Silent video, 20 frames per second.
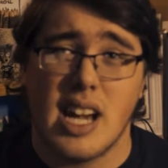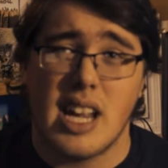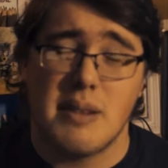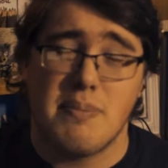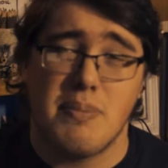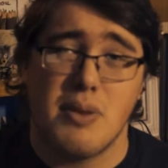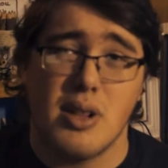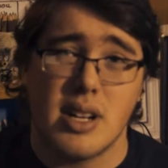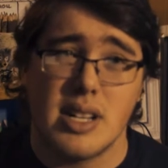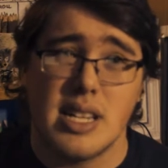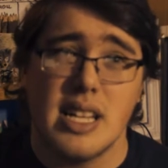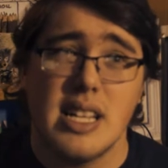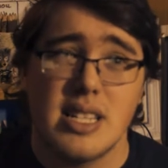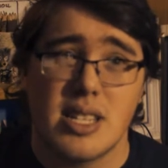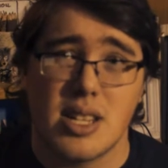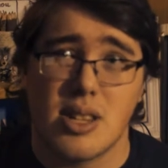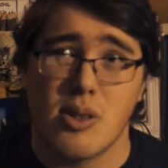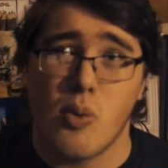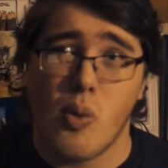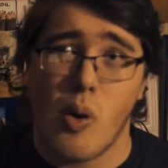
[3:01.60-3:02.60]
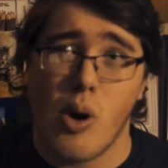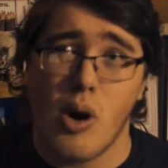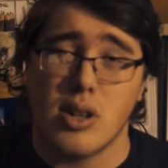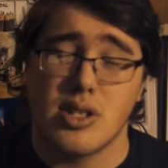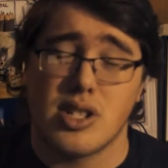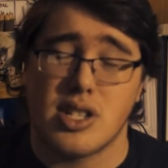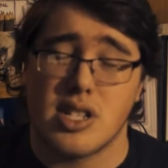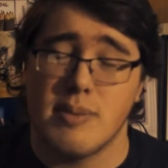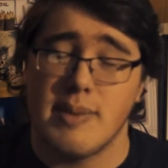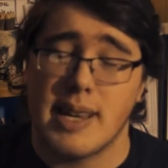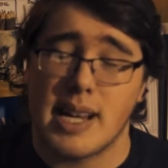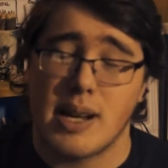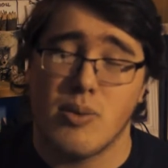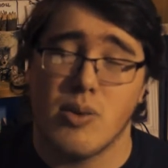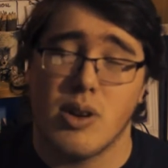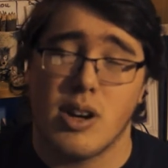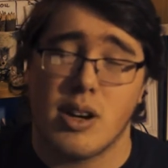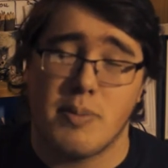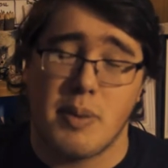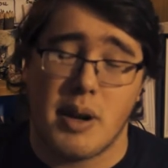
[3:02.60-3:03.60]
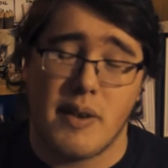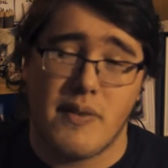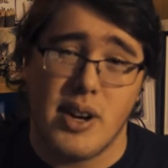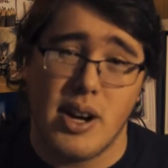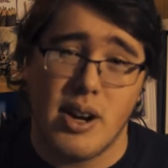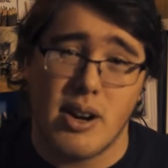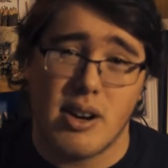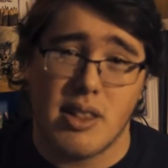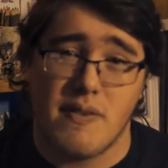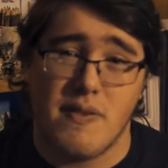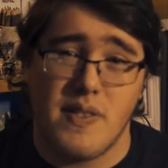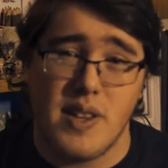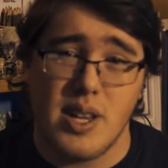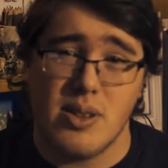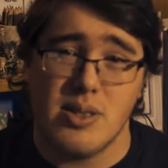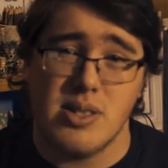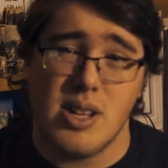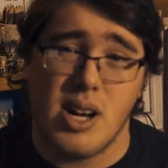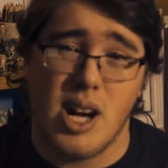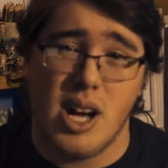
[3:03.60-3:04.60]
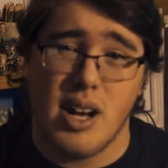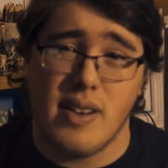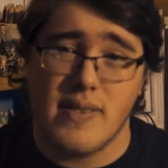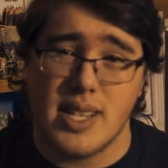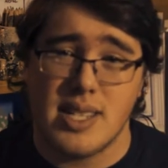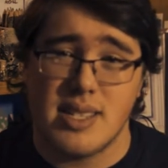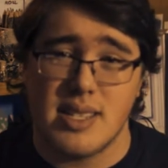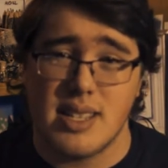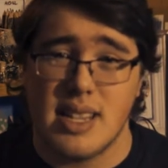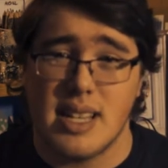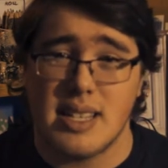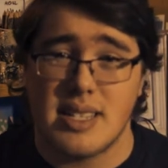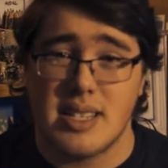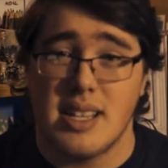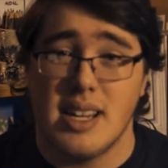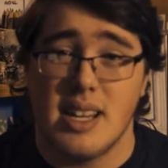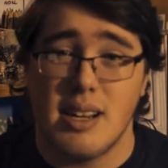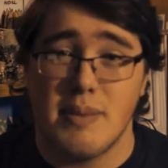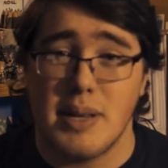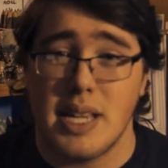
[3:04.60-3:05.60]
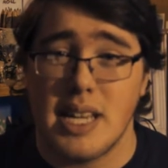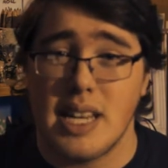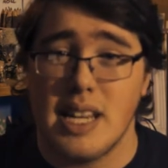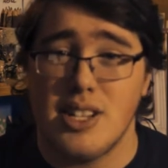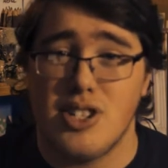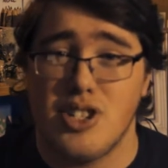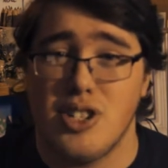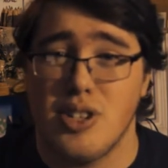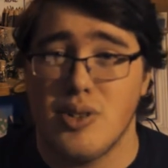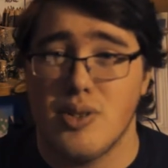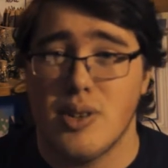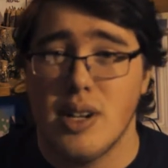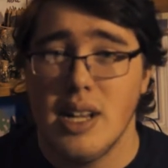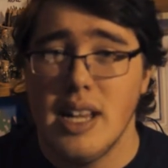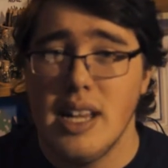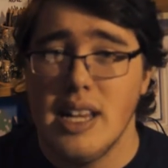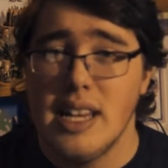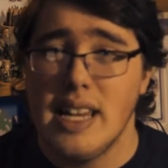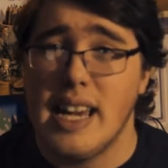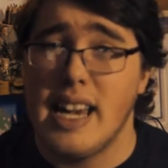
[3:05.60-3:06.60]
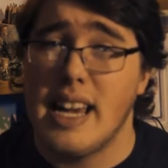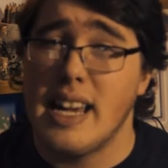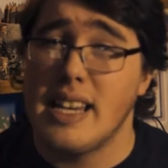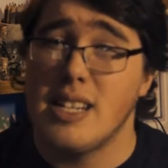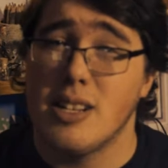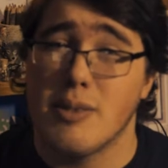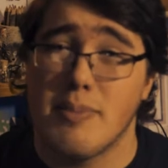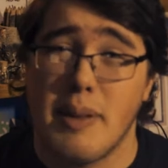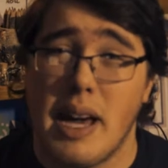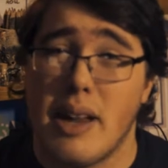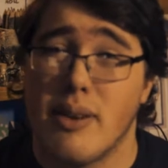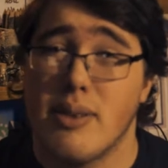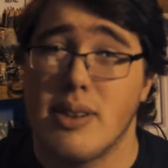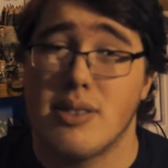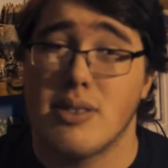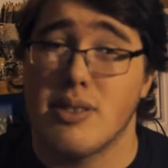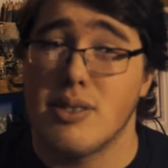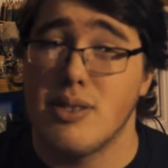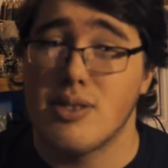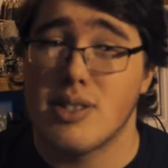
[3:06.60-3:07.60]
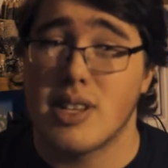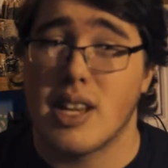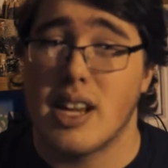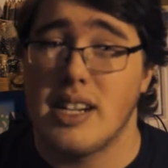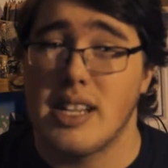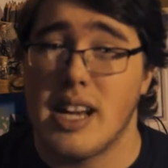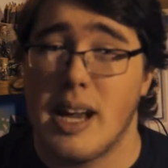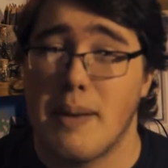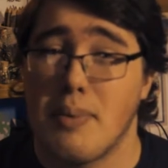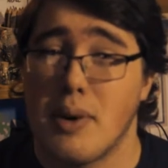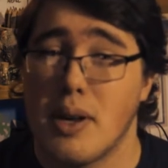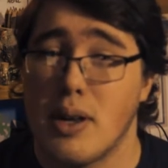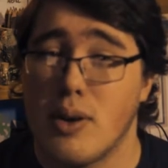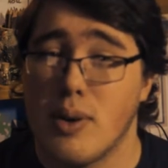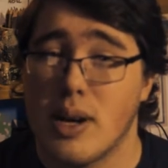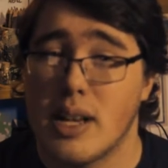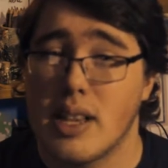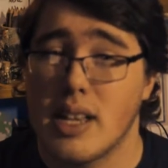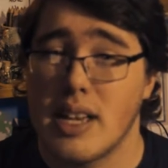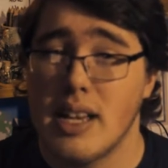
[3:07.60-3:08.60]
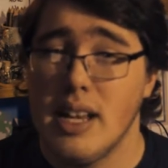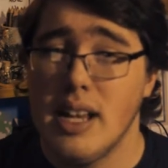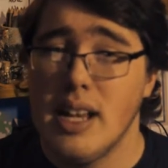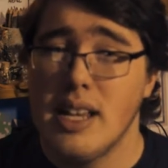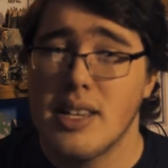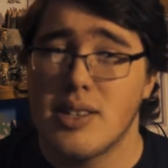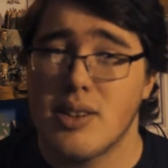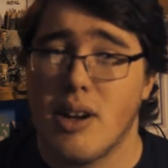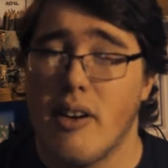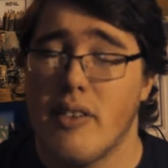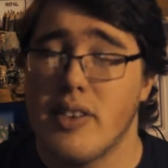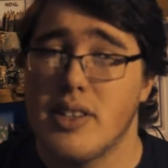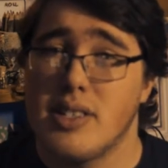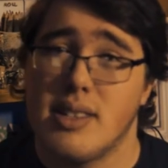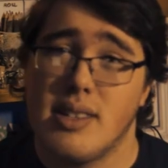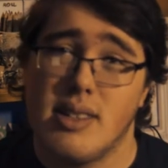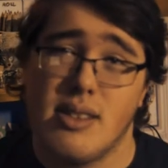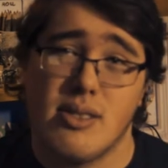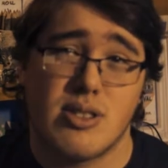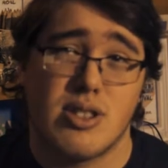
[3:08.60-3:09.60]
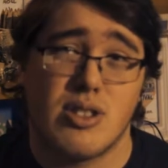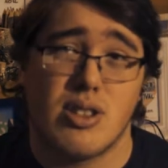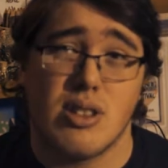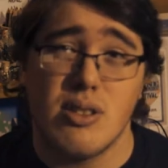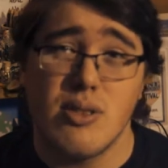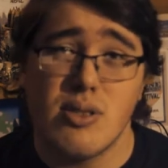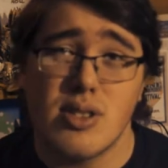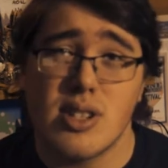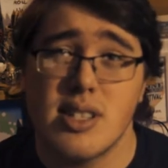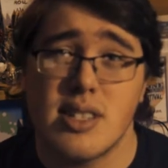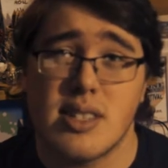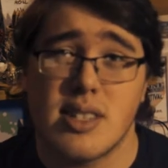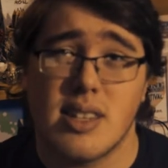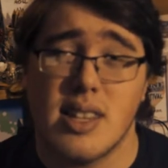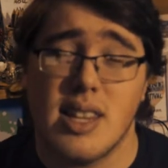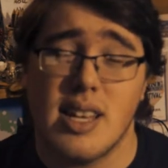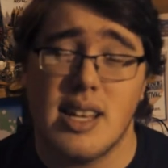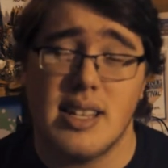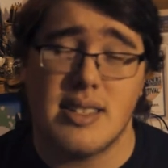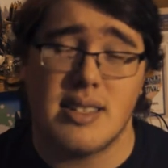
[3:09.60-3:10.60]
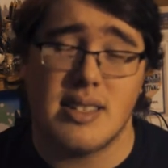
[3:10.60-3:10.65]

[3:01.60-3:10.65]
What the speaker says: it plugged into the wall just to make it work. But if you're out on the field, obviously that's going to be an issue and your batteries are usually going to die pretty quickly. So obviously there are solutions to this,